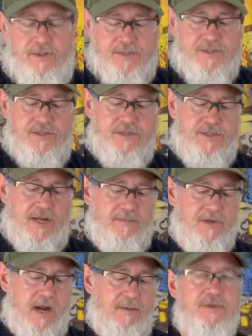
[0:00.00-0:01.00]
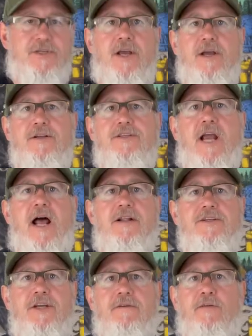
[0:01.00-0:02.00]
this at the same time is
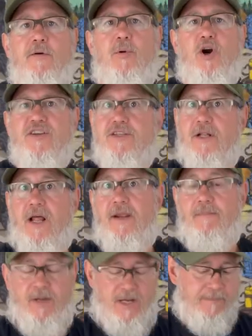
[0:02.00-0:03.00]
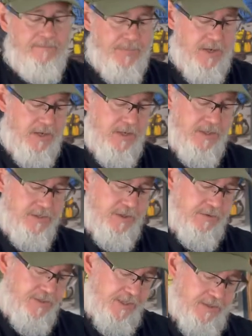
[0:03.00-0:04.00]
challenging for a person like me.
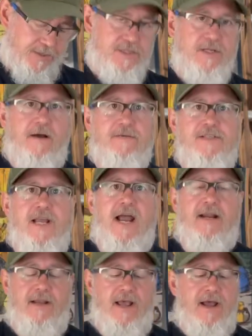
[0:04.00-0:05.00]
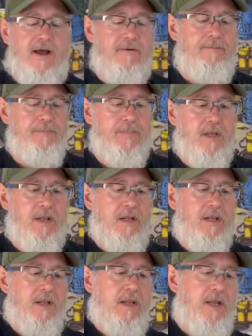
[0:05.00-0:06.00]
So it's in the stuff sack now,
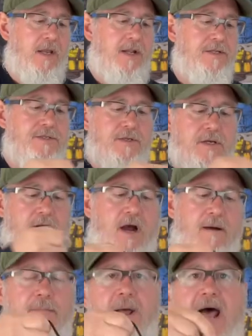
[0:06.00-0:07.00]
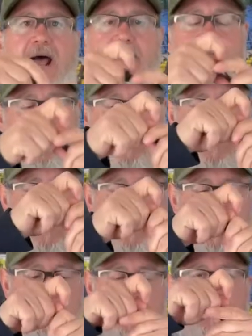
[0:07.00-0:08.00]
and it's compact.
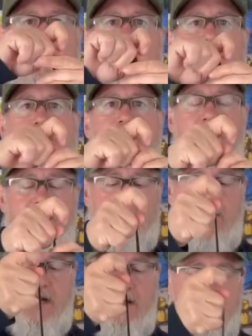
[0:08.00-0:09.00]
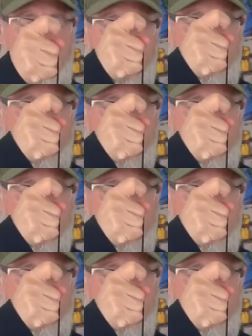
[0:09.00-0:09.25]
The cool thing that I like